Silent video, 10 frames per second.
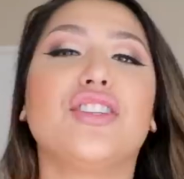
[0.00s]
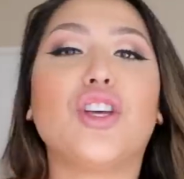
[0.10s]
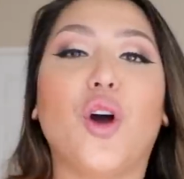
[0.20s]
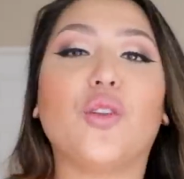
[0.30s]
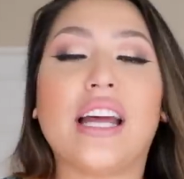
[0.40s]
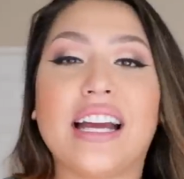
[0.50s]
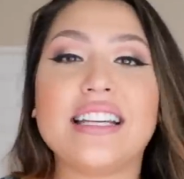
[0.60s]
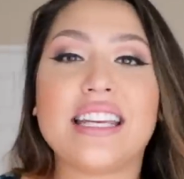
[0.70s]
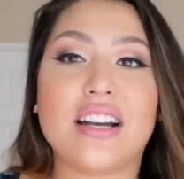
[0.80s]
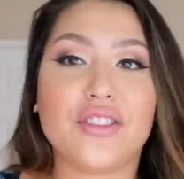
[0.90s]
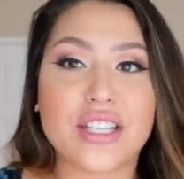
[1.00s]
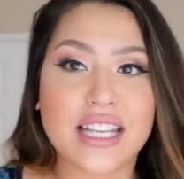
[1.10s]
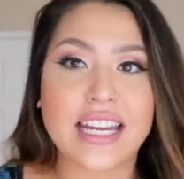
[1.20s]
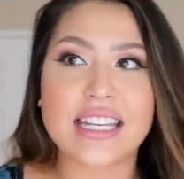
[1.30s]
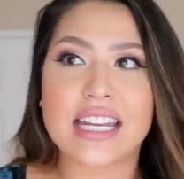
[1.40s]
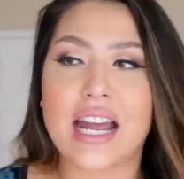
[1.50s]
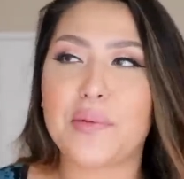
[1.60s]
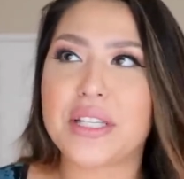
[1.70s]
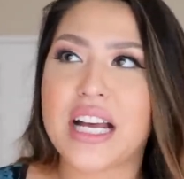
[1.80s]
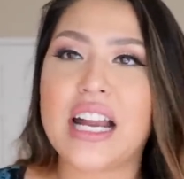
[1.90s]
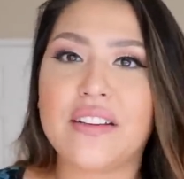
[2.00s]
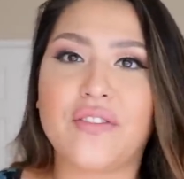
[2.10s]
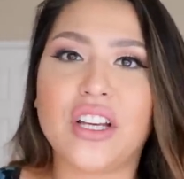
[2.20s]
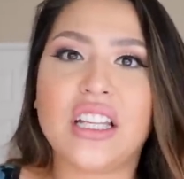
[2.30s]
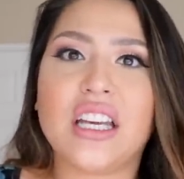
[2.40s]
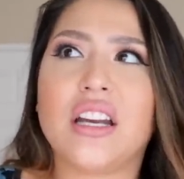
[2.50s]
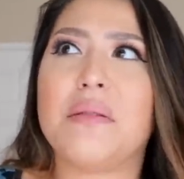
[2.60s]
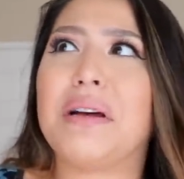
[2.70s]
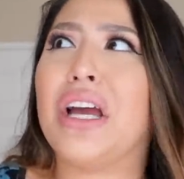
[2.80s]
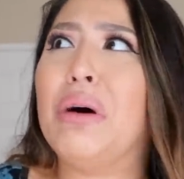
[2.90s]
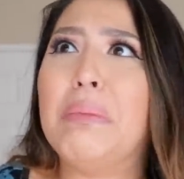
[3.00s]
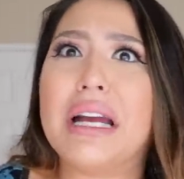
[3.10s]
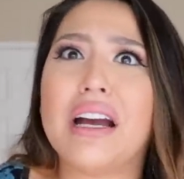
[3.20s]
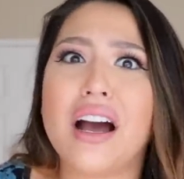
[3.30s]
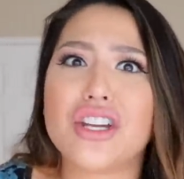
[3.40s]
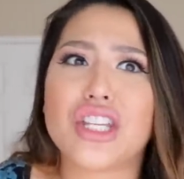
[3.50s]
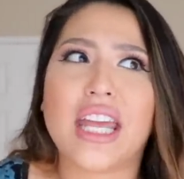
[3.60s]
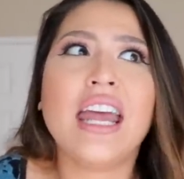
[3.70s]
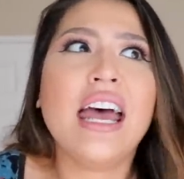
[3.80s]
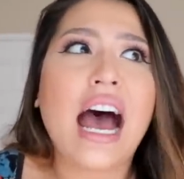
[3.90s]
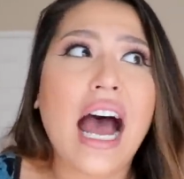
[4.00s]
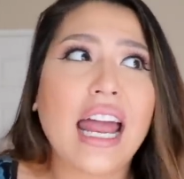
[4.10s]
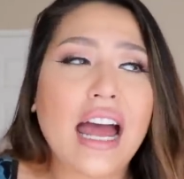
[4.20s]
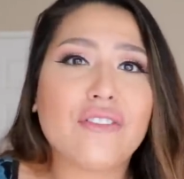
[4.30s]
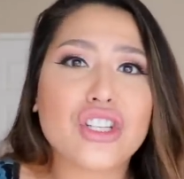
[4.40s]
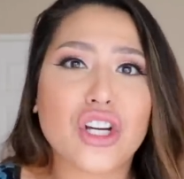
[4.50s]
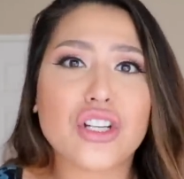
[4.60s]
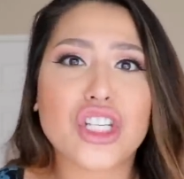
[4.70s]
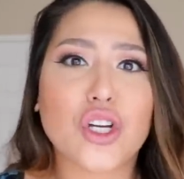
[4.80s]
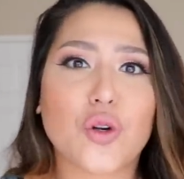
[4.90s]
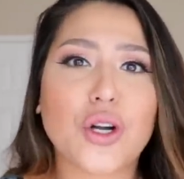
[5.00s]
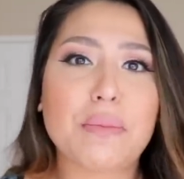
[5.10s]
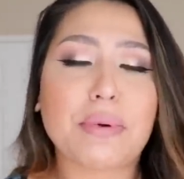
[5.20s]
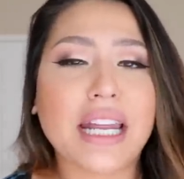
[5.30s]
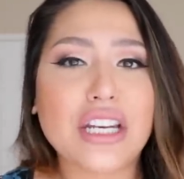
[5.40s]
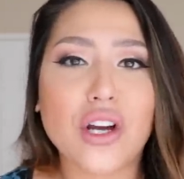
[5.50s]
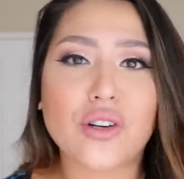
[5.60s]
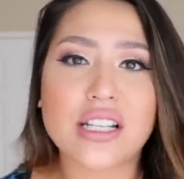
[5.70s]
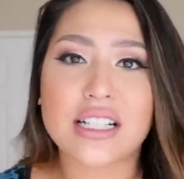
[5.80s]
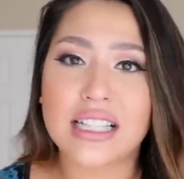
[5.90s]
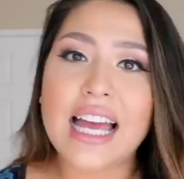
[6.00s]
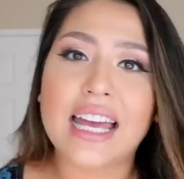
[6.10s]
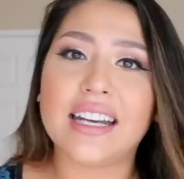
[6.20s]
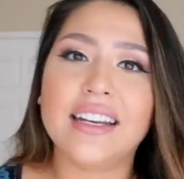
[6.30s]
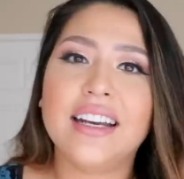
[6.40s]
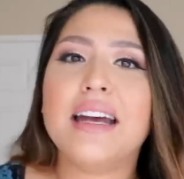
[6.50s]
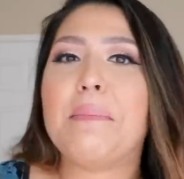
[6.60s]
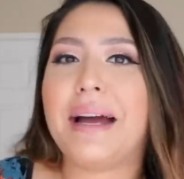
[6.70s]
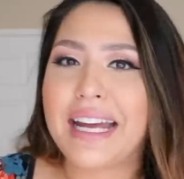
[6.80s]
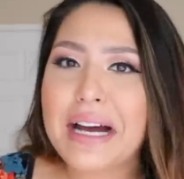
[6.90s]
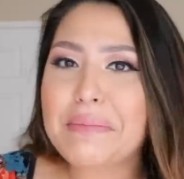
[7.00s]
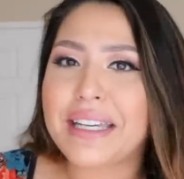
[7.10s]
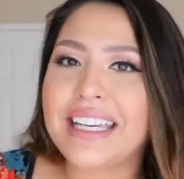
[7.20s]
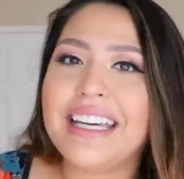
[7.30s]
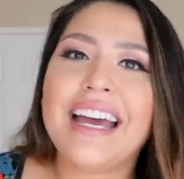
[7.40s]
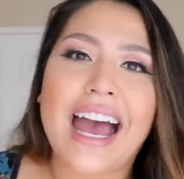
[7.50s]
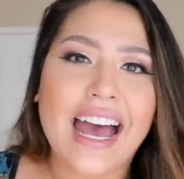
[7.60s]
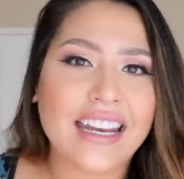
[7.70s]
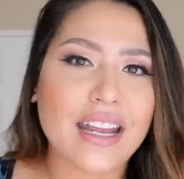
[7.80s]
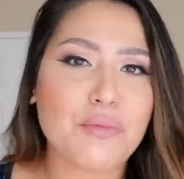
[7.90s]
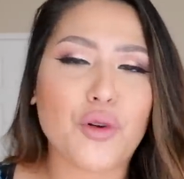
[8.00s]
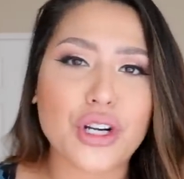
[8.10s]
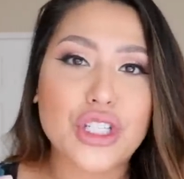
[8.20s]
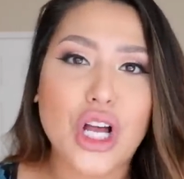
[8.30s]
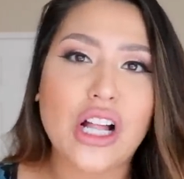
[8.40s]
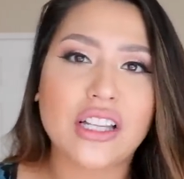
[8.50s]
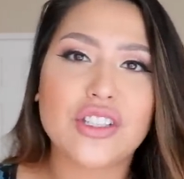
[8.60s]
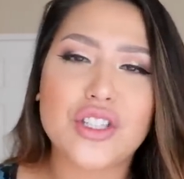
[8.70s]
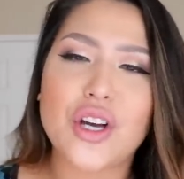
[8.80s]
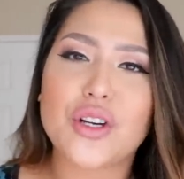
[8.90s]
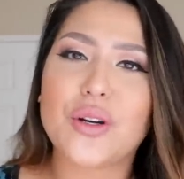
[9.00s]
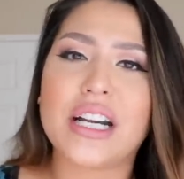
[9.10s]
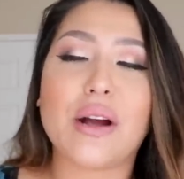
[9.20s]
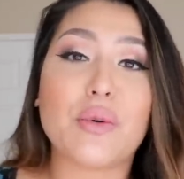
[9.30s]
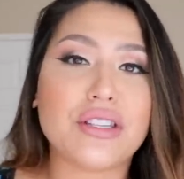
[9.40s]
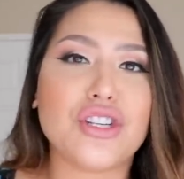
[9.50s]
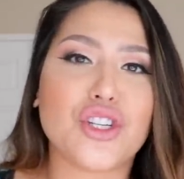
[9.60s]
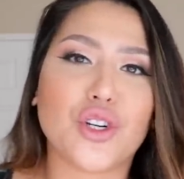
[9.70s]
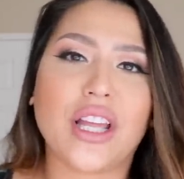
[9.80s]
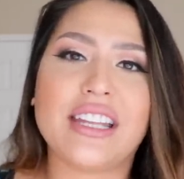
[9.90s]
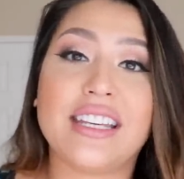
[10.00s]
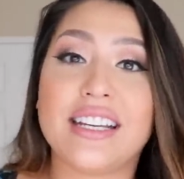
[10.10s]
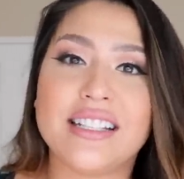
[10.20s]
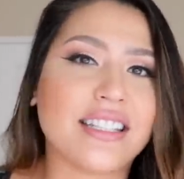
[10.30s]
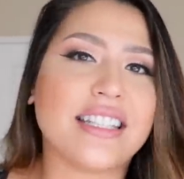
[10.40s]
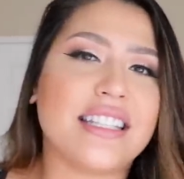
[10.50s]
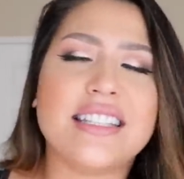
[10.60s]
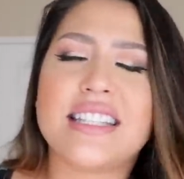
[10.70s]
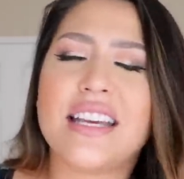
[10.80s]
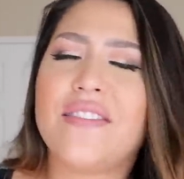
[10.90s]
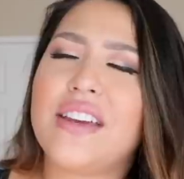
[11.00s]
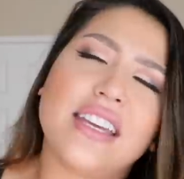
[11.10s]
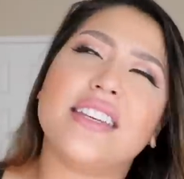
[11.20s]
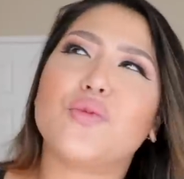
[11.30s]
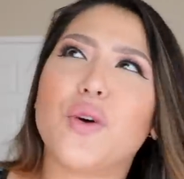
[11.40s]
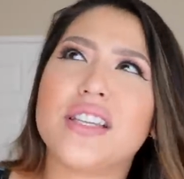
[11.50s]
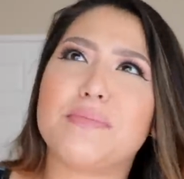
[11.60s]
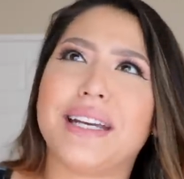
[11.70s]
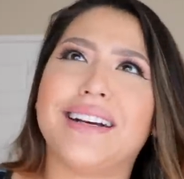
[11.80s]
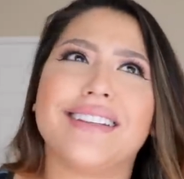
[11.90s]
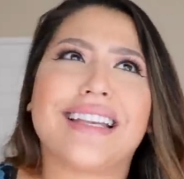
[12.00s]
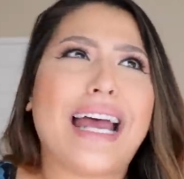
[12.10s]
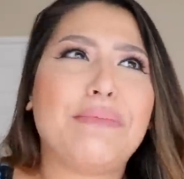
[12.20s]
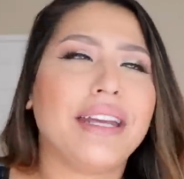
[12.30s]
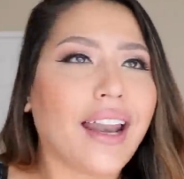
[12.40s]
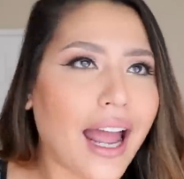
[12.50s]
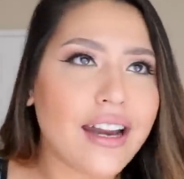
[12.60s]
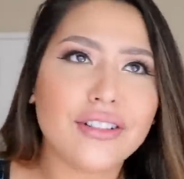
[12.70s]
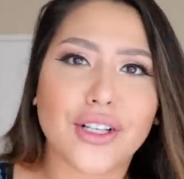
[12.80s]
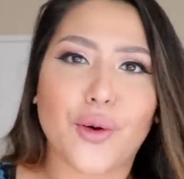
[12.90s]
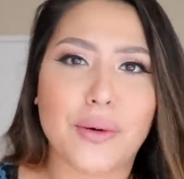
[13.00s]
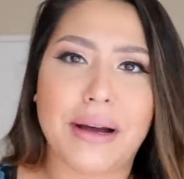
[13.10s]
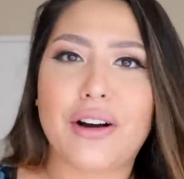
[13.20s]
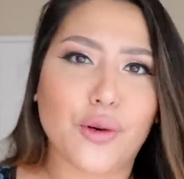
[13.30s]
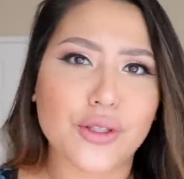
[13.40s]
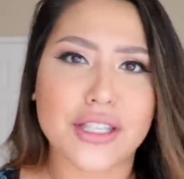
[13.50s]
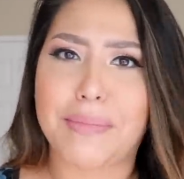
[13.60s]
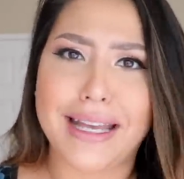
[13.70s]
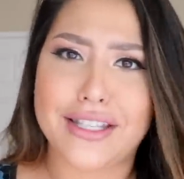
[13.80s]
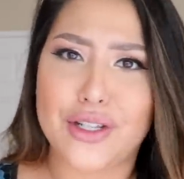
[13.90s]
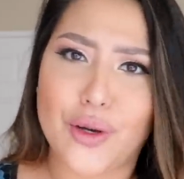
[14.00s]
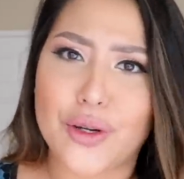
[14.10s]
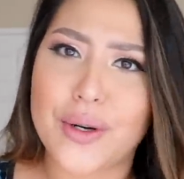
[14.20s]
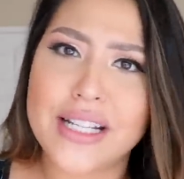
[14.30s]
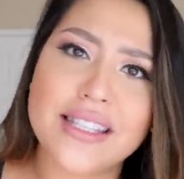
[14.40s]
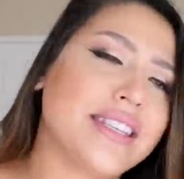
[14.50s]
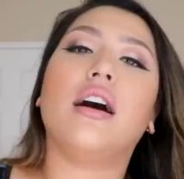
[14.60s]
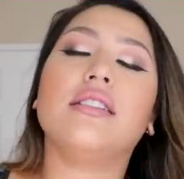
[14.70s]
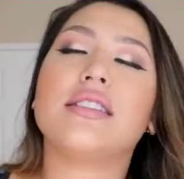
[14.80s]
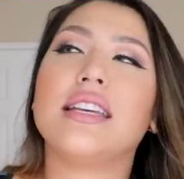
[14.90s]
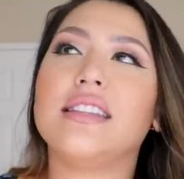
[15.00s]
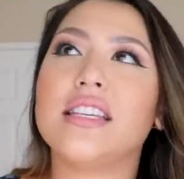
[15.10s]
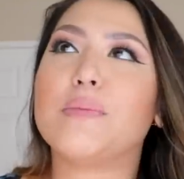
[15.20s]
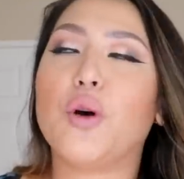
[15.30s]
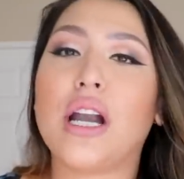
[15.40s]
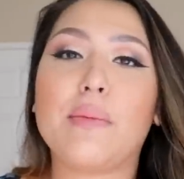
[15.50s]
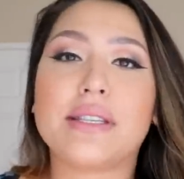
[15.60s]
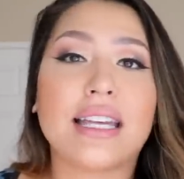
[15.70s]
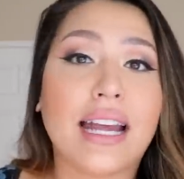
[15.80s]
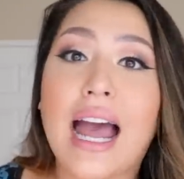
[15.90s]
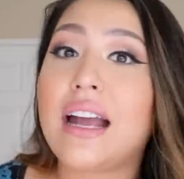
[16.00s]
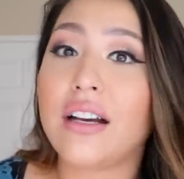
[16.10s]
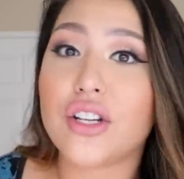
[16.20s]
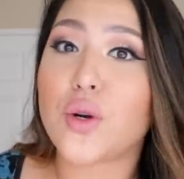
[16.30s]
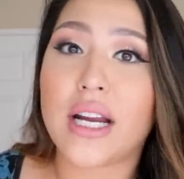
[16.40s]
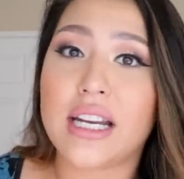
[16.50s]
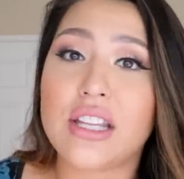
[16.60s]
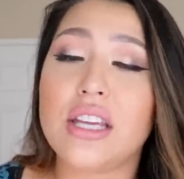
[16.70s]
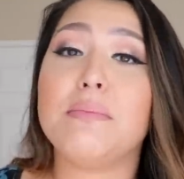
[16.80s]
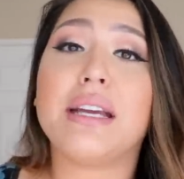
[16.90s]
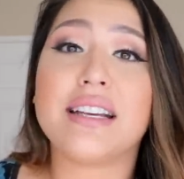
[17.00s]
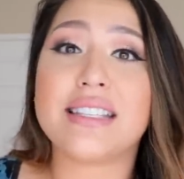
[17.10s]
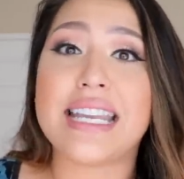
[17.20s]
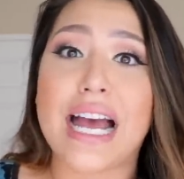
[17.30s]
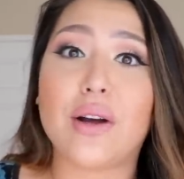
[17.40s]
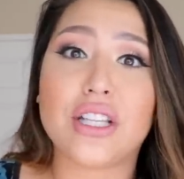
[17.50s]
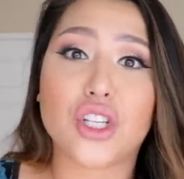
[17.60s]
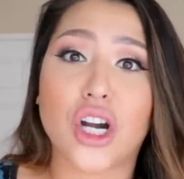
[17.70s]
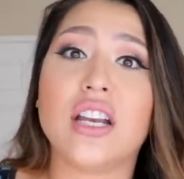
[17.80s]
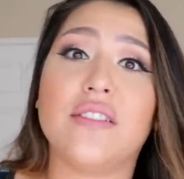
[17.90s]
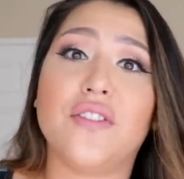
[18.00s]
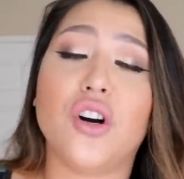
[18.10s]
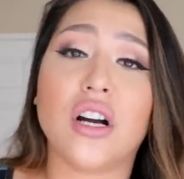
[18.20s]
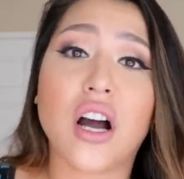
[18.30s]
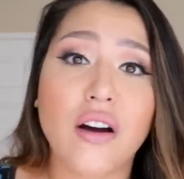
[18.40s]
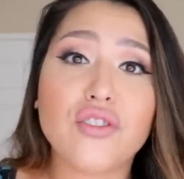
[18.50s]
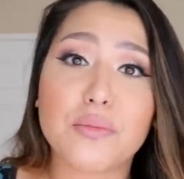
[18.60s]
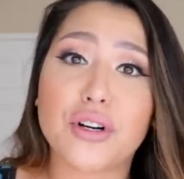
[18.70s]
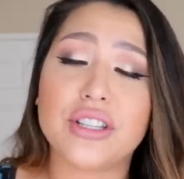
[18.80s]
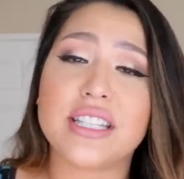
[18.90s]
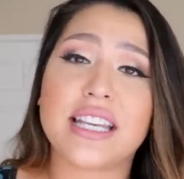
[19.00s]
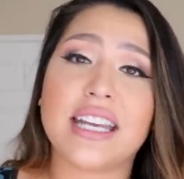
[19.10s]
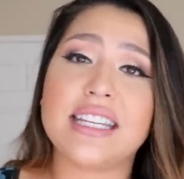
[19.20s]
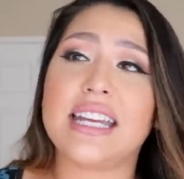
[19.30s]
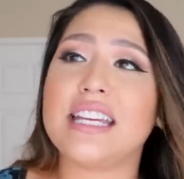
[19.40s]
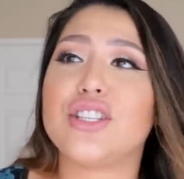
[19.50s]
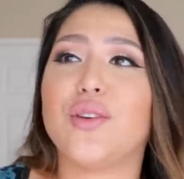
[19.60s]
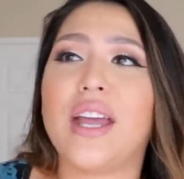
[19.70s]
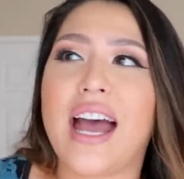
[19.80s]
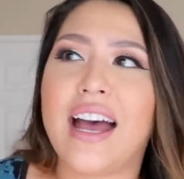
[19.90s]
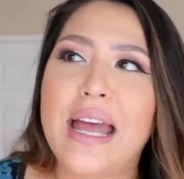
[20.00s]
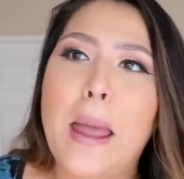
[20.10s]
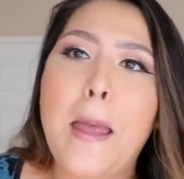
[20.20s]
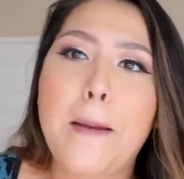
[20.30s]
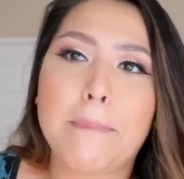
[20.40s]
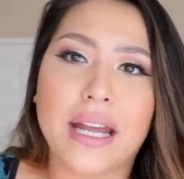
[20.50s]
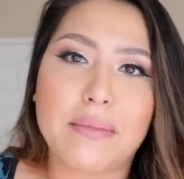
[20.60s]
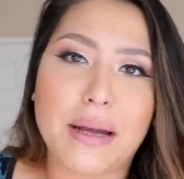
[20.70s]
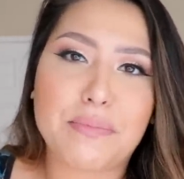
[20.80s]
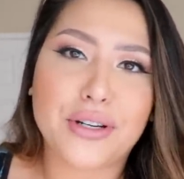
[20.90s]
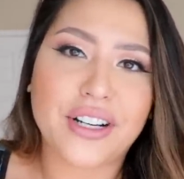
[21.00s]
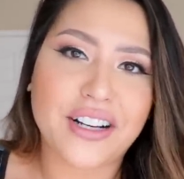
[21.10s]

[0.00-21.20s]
So like I said, on the second day, I was kind of feeling it. I'm like, oh my gosh, like I have a gel deodorant, but I noticed Glenn, my hubby, had a more solid deodorant, and I wasn't sure like the consistency of his was, because I mean, I don't know about Old Spice deodorants. Honestly, at this point, I was like, I gotta try anything, because now it's starting to feel uncomfortable on the second day. So yeah, babe, I put